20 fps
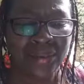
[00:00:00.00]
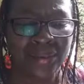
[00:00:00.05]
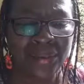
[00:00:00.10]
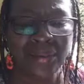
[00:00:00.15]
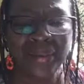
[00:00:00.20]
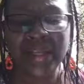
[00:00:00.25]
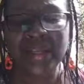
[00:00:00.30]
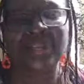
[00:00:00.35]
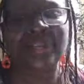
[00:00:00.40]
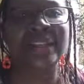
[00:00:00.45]

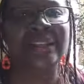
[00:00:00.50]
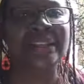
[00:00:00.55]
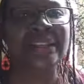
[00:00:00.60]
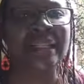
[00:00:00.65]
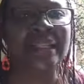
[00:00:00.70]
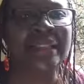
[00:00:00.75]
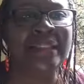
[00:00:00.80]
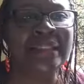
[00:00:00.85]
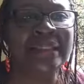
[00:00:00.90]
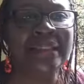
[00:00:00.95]
who even
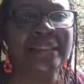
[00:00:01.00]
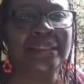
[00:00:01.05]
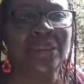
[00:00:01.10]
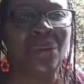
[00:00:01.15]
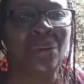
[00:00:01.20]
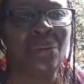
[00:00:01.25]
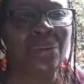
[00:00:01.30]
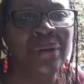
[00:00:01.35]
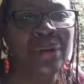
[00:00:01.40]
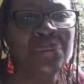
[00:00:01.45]
said this is
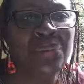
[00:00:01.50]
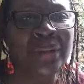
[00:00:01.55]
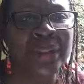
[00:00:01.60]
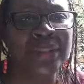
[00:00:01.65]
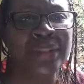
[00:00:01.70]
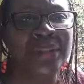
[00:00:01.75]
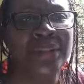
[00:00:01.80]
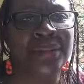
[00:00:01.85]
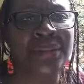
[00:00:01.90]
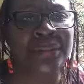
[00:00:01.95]
the only
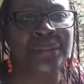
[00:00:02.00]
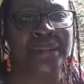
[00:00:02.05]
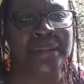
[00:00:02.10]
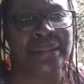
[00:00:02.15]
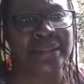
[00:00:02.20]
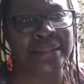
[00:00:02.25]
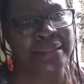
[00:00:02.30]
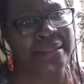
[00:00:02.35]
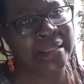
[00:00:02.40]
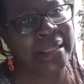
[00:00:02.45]
way to do this